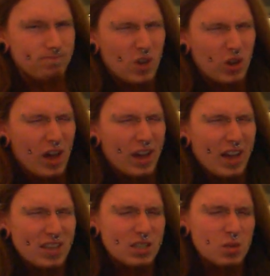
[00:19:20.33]
I
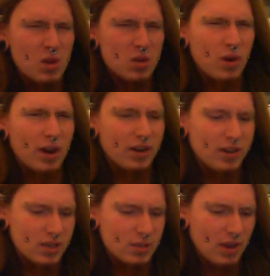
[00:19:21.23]
guess that's the best way I can
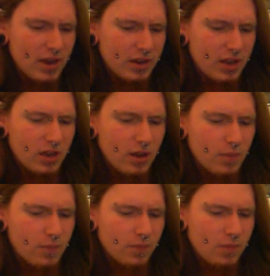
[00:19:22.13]
explain it.
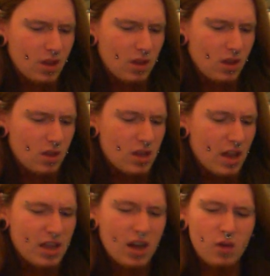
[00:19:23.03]
Yeah,
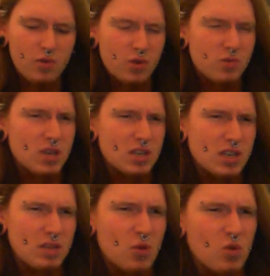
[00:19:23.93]
you go through
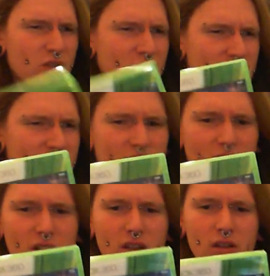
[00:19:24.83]
Disney movies,
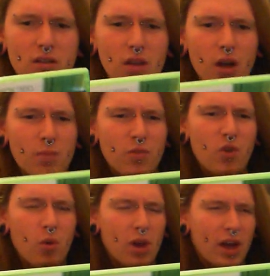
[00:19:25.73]

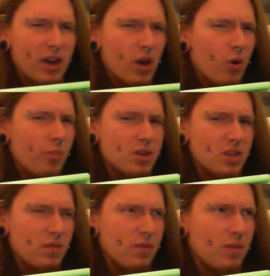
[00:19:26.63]
4-player
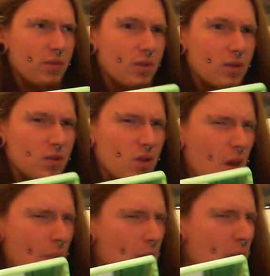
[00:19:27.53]
cooperative,
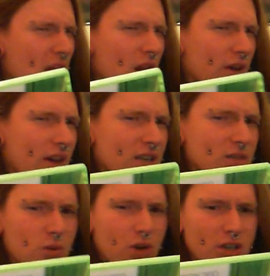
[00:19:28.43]
a bit like
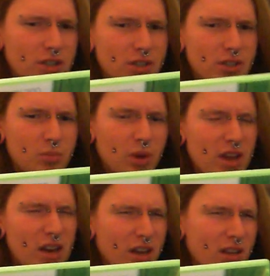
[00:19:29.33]
Castle Crashers but
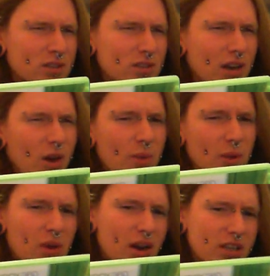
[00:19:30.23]
in a Little Big
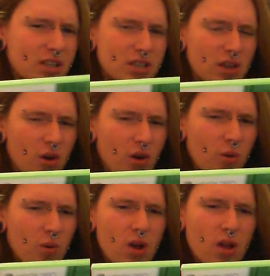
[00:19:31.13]
Planet style.